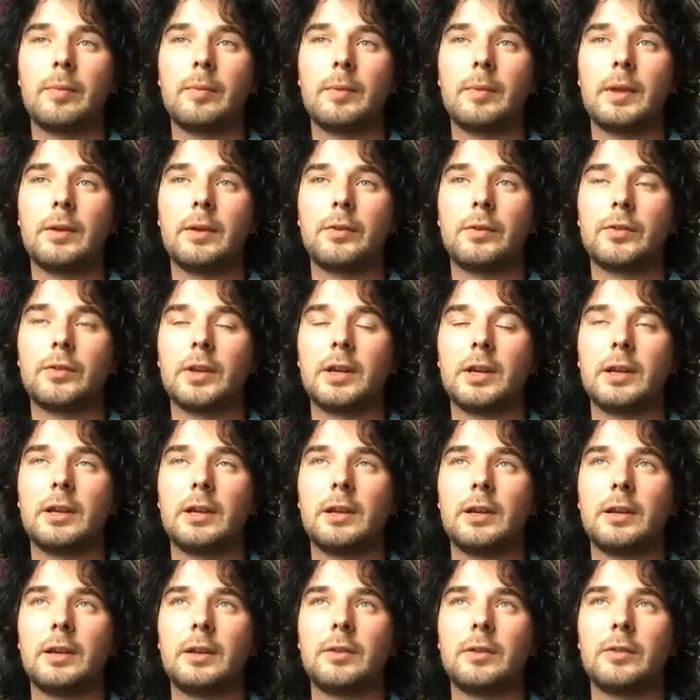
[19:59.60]
it was
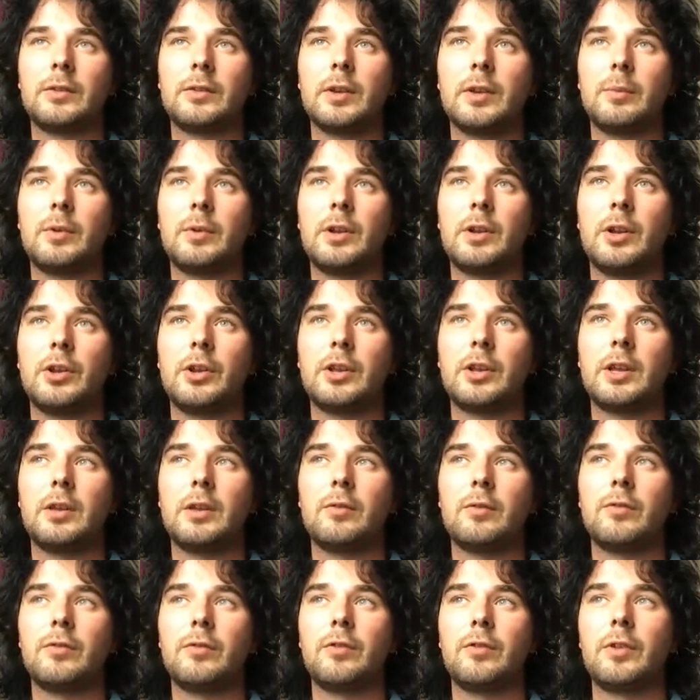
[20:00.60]
someone they
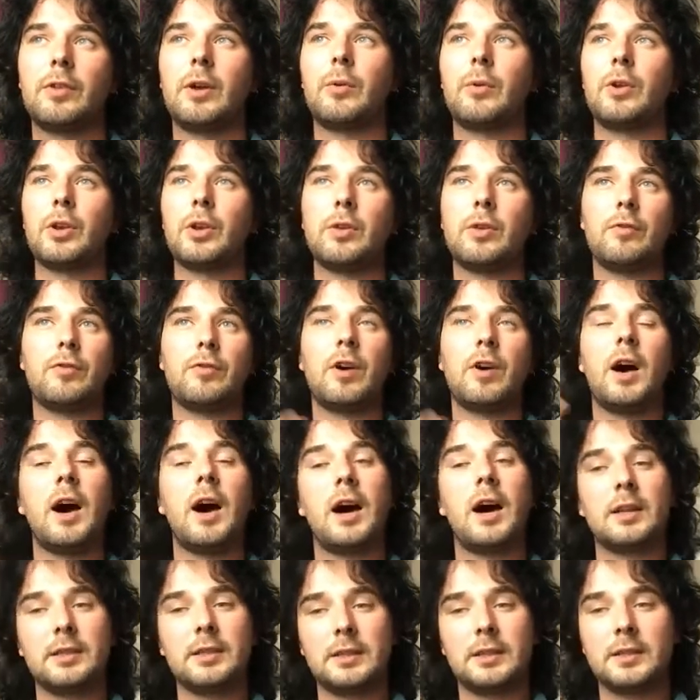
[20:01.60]
were looking for
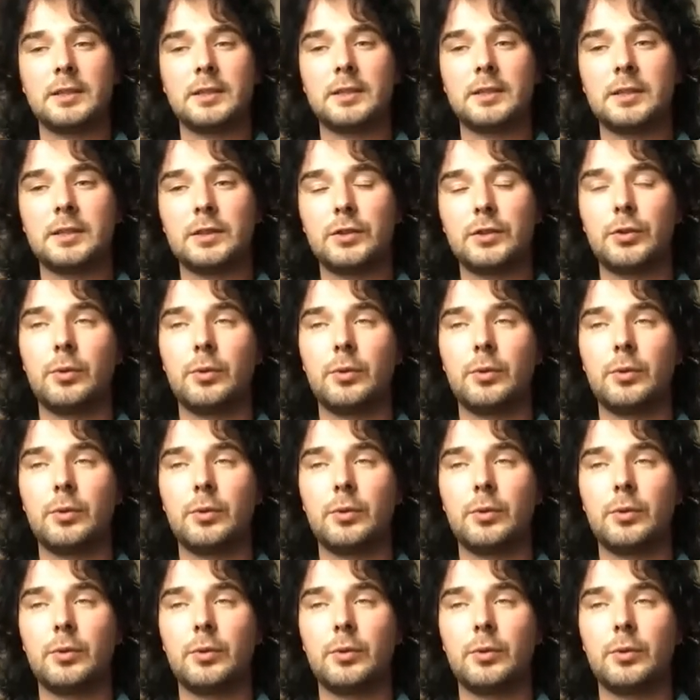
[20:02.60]
artists to